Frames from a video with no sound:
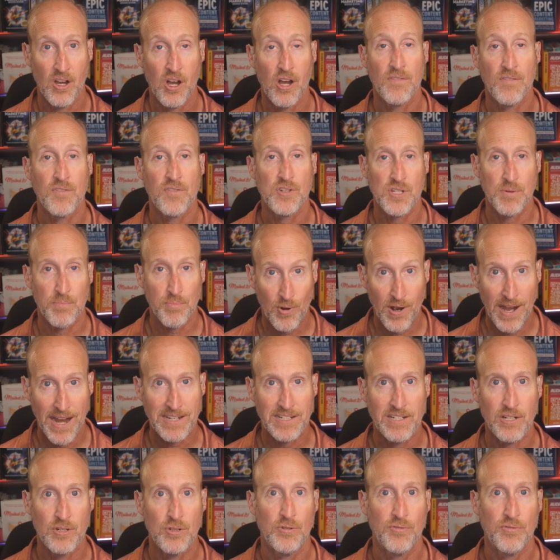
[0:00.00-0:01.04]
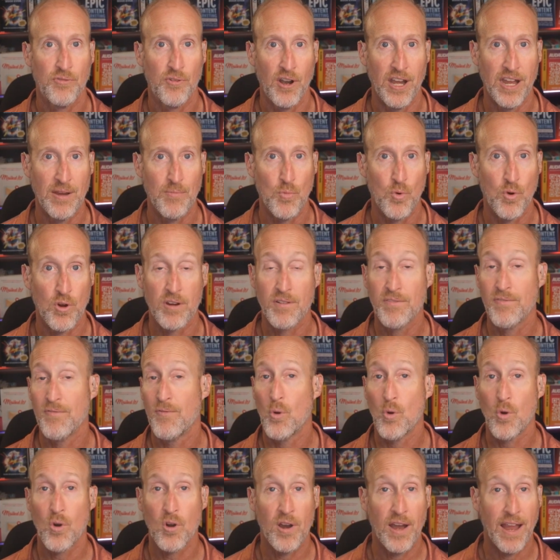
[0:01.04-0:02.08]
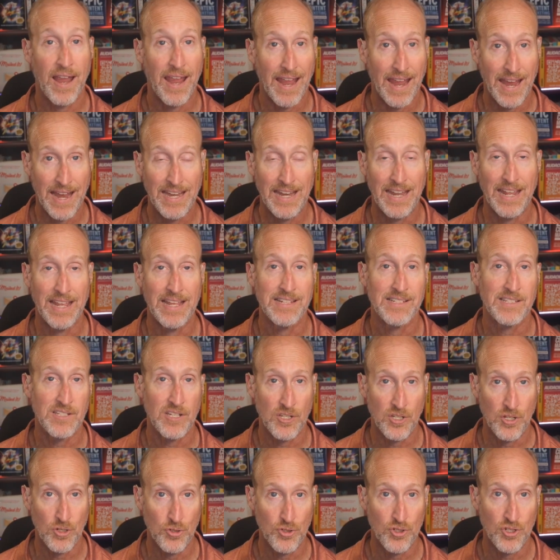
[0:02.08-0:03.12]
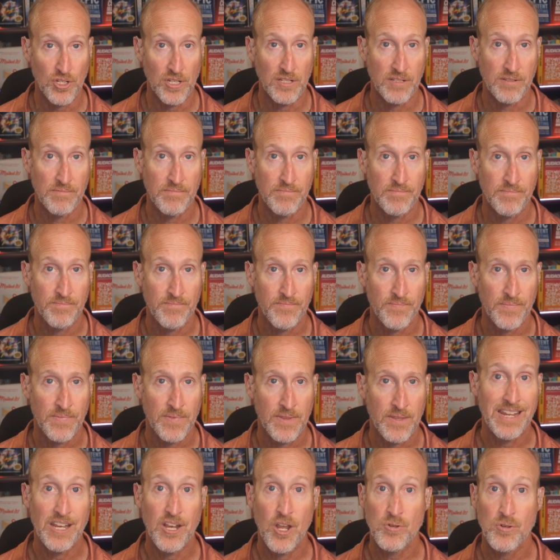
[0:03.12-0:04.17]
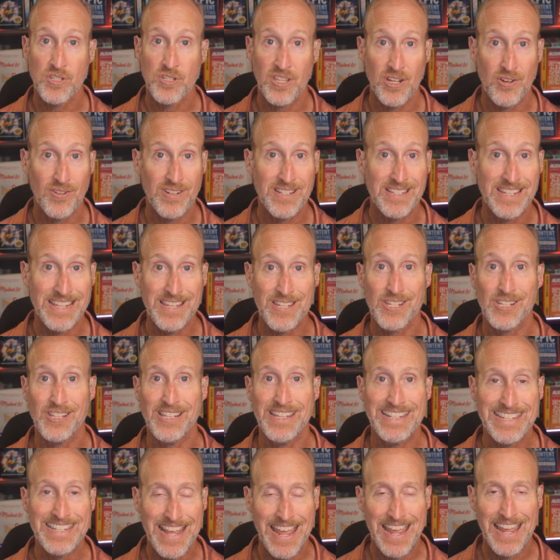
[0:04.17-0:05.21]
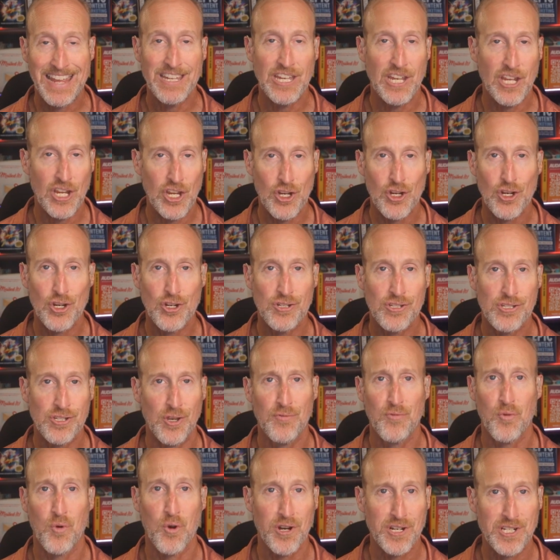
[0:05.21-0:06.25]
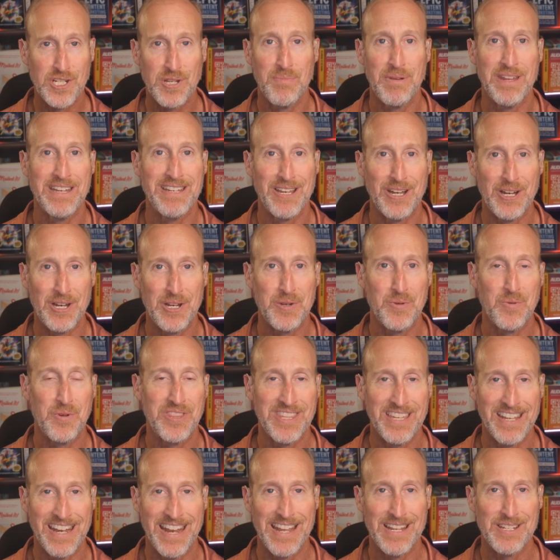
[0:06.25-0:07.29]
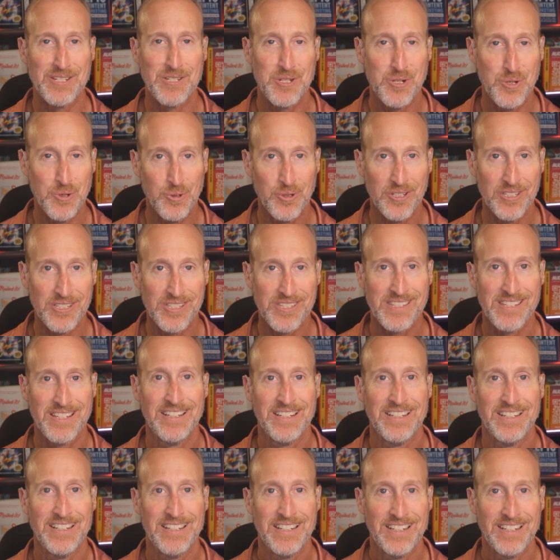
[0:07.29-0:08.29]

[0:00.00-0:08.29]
offers a practical framework for any institution. As he notes, there is easily 10 years of work to be done with today's tools.